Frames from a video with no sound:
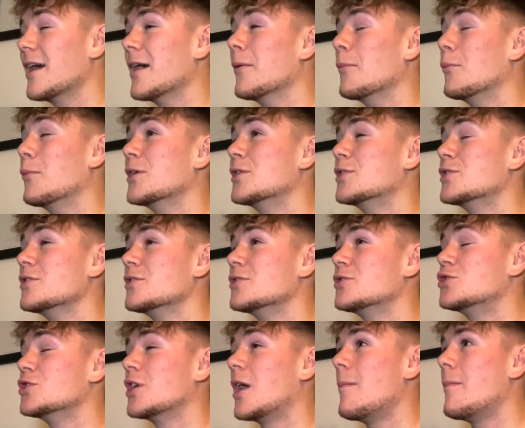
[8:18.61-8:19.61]
and we'd
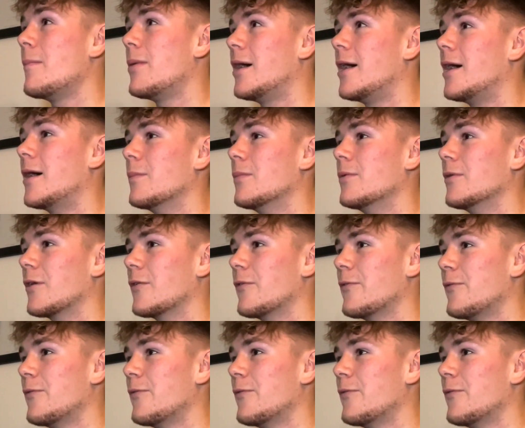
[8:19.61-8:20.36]
jump up like